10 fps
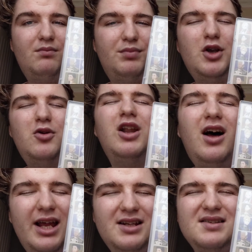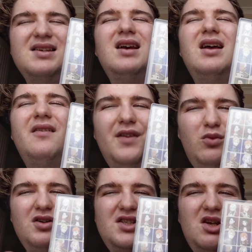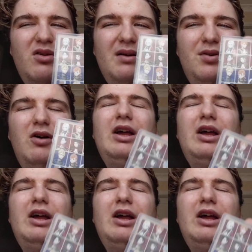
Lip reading: Blue Lions, the ones who are in blue.